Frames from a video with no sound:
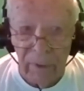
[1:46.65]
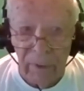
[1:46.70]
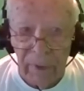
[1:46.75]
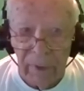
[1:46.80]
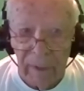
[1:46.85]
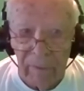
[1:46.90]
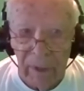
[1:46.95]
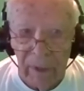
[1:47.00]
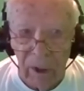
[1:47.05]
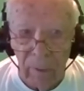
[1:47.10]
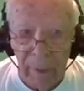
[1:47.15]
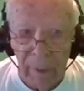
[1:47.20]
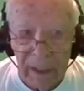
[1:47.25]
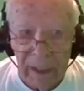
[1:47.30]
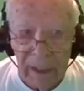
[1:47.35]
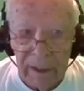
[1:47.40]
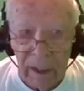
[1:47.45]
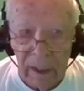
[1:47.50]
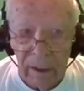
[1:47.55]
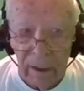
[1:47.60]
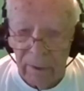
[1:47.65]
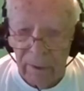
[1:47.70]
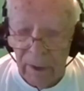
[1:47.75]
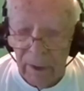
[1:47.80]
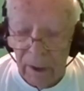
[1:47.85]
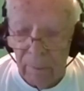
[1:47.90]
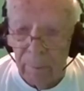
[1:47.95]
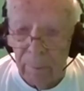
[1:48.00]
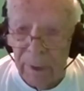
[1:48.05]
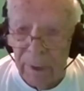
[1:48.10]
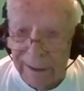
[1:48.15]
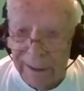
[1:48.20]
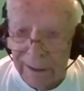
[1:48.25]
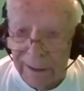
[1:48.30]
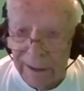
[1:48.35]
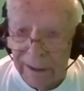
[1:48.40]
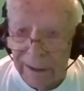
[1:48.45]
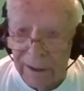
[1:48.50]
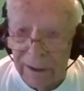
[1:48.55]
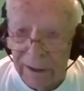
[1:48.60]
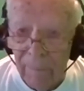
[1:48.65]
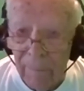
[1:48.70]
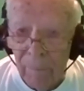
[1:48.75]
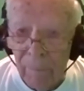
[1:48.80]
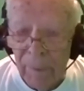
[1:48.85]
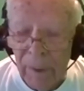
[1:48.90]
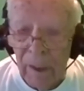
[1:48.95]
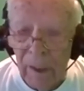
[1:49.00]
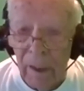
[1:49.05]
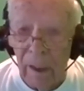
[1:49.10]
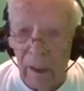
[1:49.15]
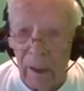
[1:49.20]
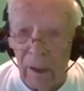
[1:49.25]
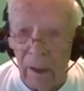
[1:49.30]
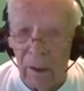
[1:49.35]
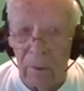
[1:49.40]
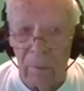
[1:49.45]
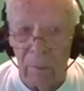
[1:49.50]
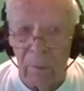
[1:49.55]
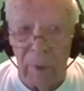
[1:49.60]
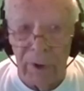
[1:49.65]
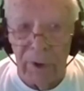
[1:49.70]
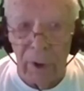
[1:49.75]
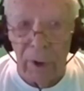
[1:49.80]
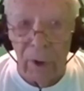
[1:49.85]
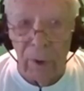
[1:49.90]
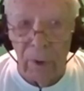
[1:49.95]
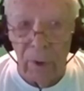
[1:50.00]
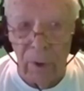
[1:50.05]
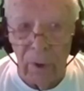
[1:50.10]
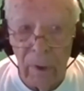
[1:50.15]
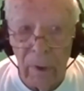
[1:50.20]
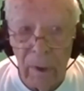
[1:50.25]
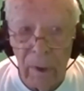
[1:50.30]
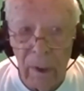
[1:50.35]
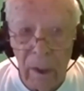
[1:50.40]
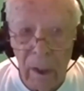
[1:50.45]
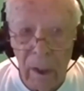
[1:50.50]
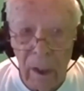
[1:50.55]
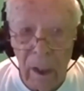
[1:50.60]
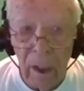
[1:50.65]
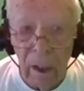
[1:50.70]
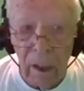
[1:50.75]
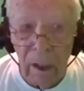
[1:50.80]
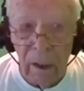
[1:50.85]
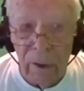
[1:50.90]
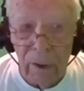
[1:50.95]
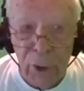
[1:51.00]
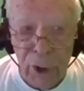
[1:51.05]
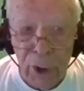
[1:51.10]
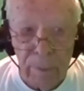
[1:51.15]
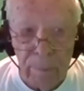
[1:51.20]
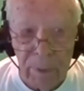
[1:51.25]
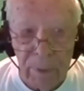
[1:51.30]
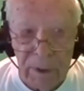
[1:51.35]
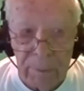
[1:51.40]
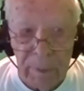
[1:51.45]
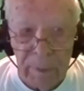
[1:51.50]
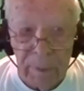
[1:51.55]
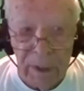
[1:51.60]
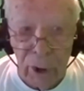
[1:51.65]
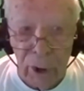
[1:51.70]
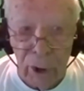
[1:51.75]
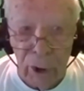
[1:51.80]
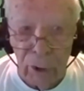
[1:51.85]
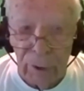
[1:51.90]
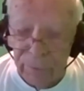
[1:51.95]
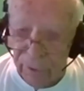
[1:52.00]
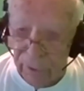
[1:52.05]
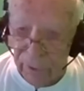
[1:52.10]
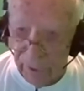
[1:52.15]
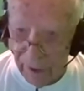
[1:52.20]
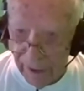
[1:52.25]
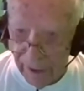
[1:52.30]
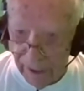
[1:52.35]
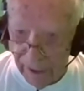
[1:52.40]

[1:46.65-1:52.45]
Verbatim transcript: They've now backed out of that business, uh, but their uh, chip is being used for that.